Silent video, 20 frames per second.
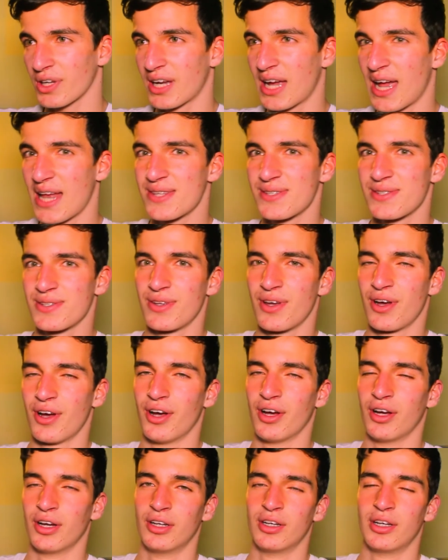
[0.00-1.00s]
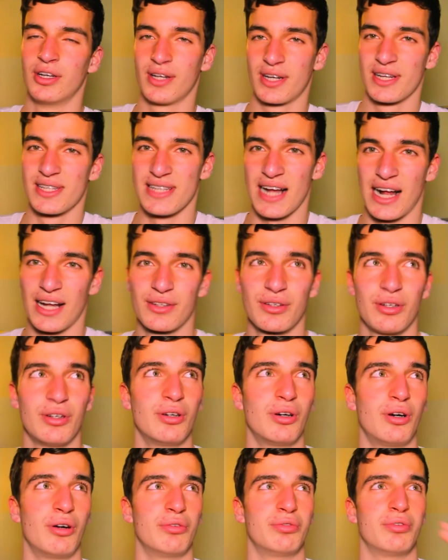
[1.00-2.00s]
gets the result
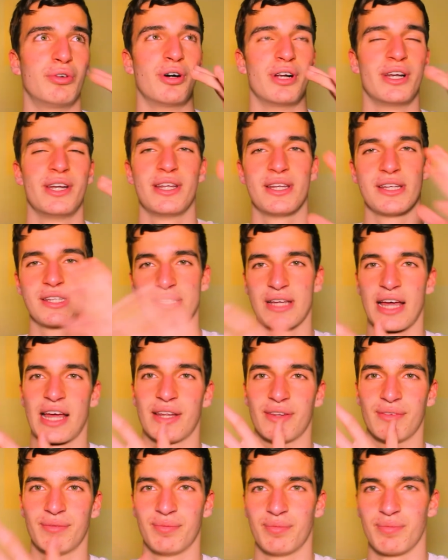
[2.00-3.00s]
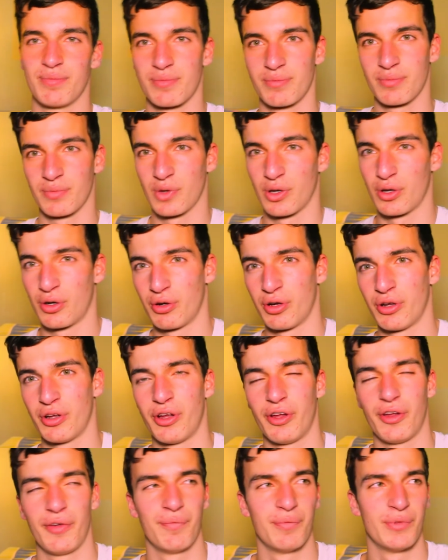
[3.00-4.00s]
of all these and or,
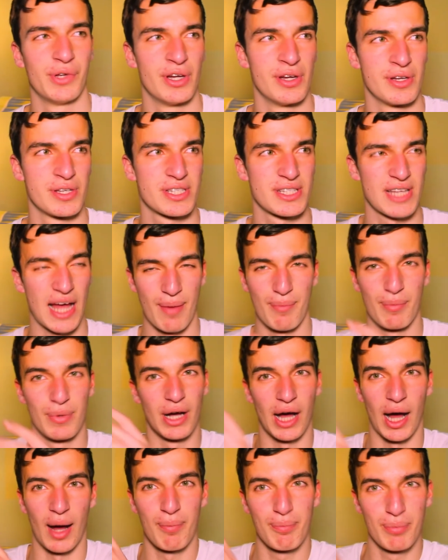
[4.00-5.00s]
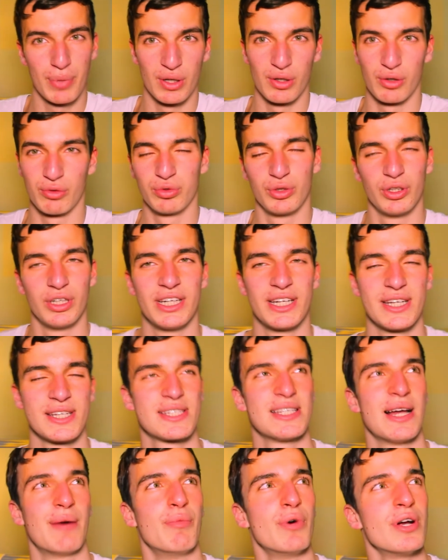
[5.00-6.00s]
um, the sum up of all
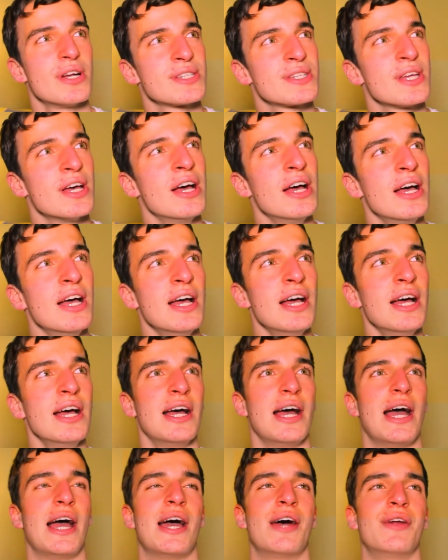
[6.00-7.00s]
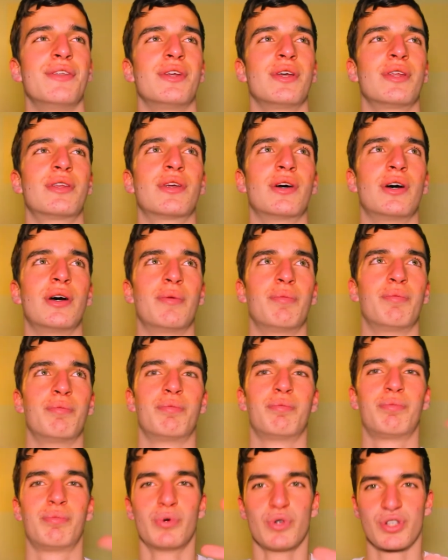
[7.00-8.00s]
these numbers and it uh,
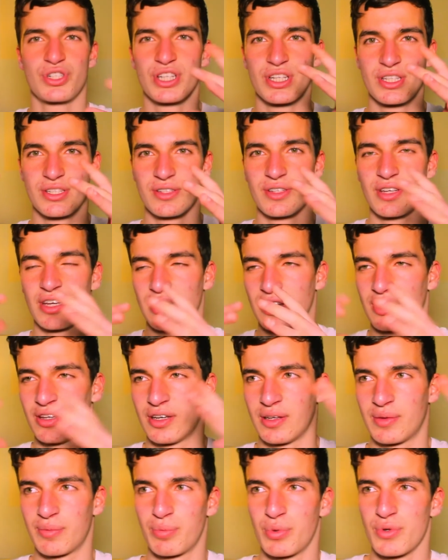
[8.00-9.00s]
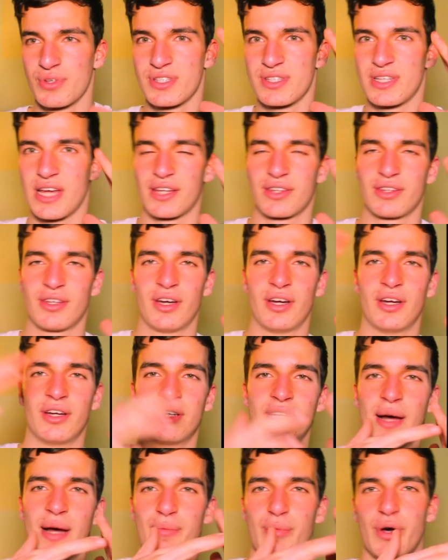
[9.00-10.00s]
pushes it, it puts that
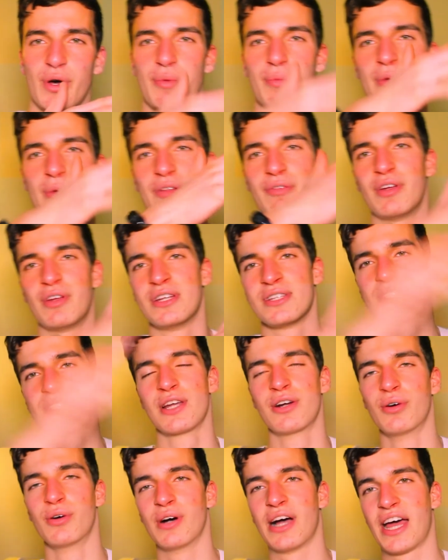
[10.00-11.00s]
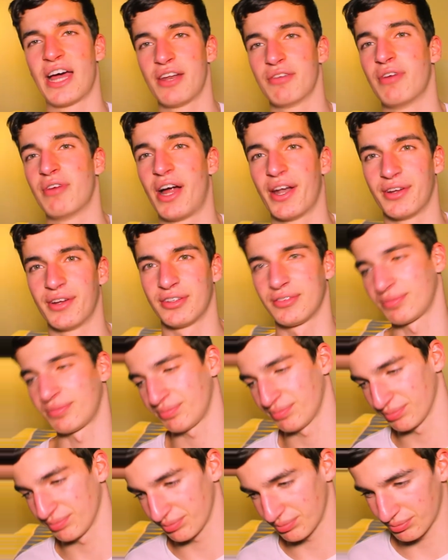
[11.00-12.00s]
uh, number between 0 and 1
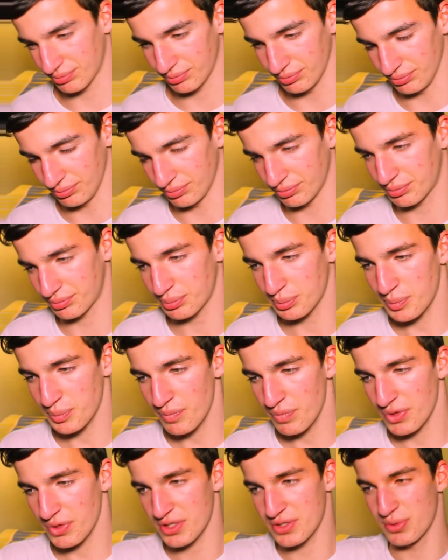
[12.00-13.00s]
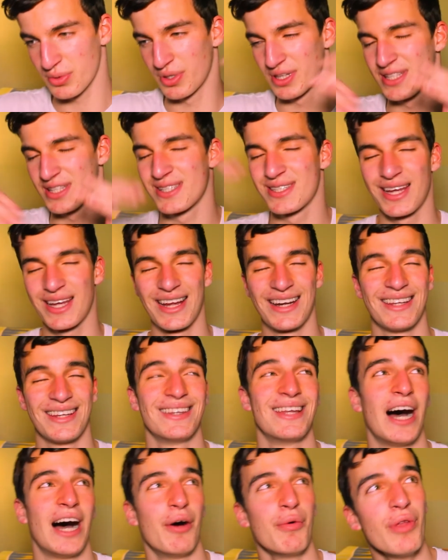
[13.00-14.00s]
so it's
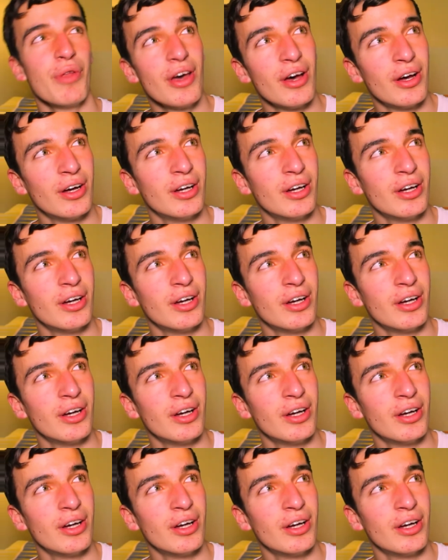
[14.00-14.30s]
it down